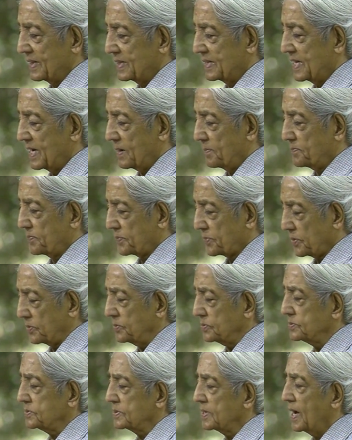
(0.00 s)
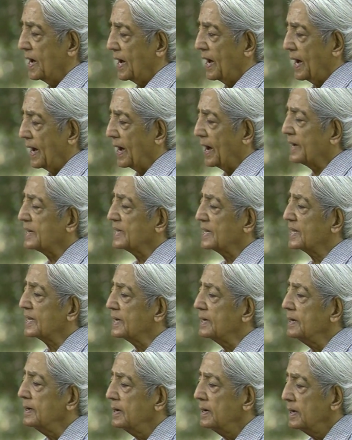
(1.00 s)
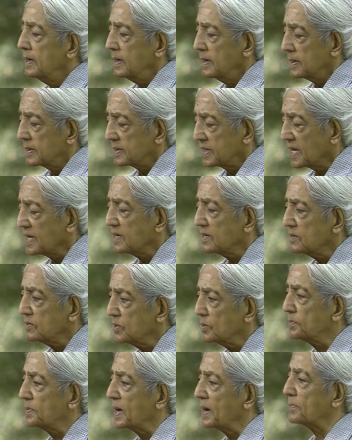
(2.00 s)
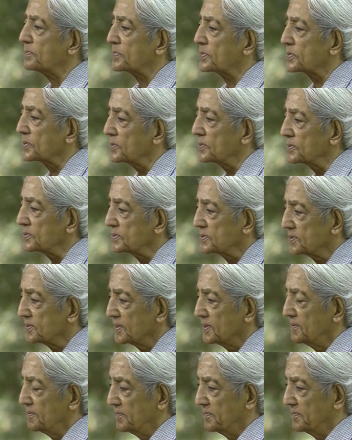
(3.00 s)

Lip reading: the approach and the thing to be approached.